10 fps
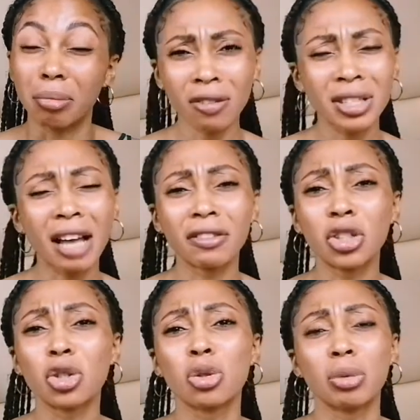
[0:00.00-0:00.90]
A lot of us have
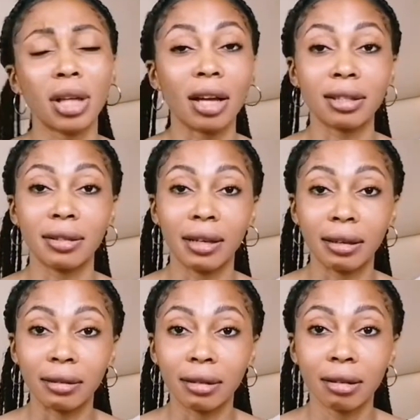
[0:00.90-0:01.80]
issues with our
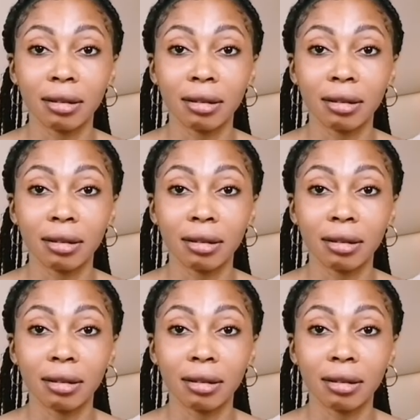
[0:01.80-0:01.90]
skin